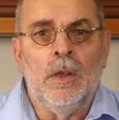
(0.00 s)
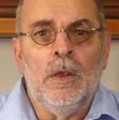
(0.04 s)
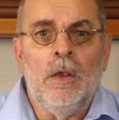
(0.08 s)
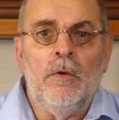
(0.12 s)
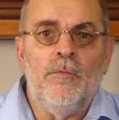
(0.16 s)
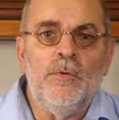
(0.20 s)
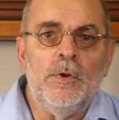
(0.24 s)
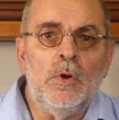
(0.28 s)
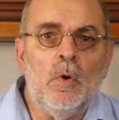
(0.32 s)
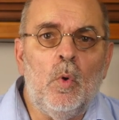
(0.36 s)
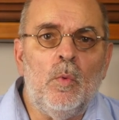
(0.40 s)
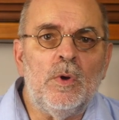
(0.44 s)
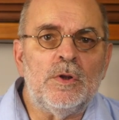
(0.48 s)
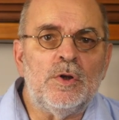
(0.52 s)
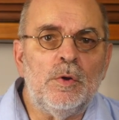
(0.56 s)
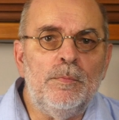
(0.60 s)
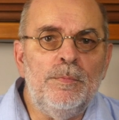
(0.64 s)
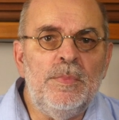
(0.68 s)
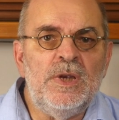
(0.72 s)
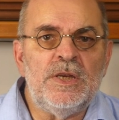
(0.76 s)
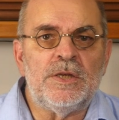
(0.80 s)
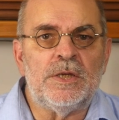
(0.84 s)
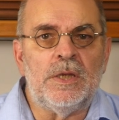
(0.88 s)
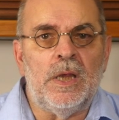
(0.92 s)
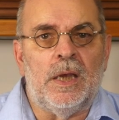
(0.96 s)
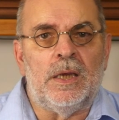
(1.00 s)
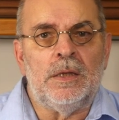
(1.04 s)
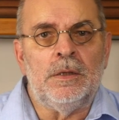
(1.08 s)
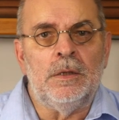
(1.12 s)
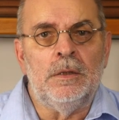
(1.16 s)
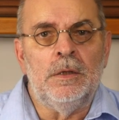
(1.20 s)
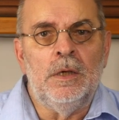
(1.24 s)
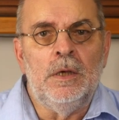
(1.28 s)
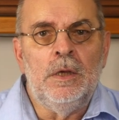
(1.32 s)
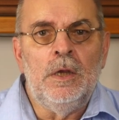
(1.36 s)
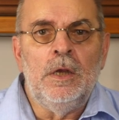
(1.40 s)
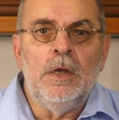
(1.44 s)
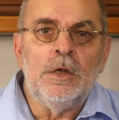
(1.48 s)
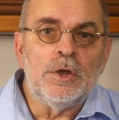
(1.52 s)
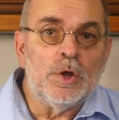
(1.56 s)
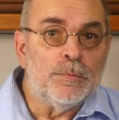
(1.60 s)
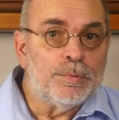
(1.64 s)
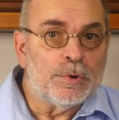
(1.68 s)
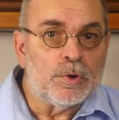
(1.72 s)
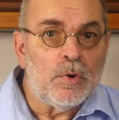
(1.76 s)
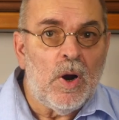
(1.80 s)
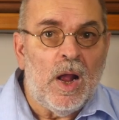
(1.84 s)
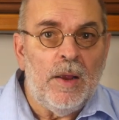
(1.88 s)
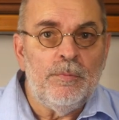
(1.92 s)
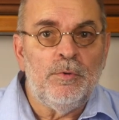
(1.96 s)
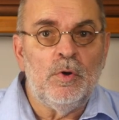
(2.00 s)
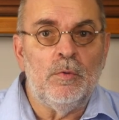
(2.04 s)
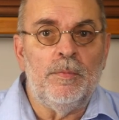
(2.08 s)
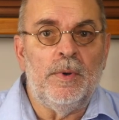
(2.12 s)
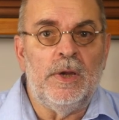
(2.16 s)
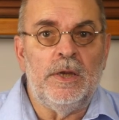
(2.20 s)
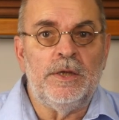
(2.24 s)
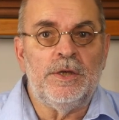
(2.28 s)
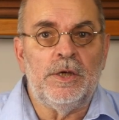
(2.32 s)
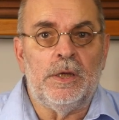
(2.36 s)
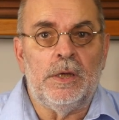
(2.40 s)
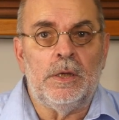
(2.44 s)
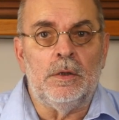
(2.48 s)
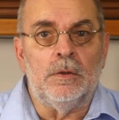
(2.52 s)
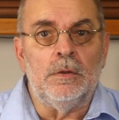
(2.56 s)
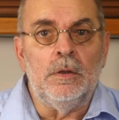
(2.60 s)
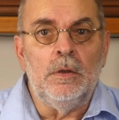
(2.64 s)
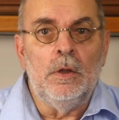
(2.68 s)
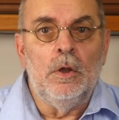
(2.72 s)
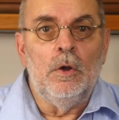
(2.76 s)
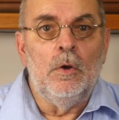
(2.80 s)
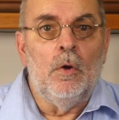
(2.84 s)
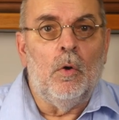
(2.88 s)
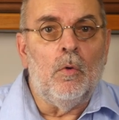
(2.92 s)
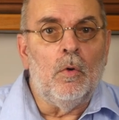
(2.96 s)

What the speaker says: If you don't want to miss that, subscribe to my channel